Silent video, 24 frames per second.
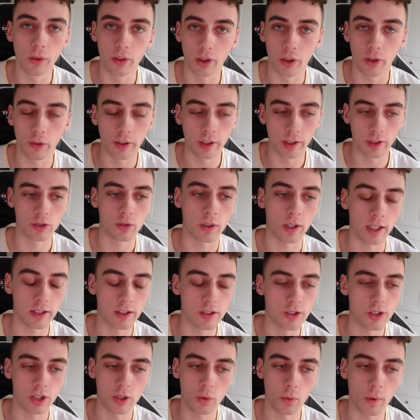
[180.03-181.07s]
the Guerrilla
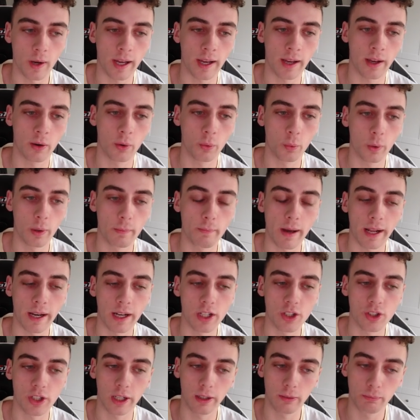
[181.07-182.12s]
strategy where we're
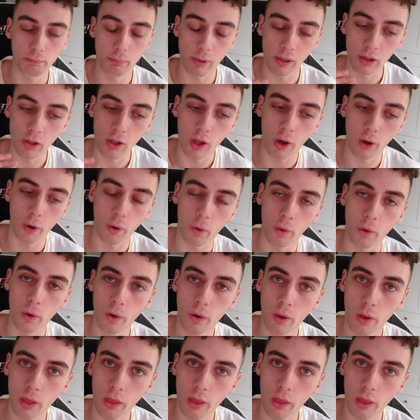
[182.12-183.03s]
managing below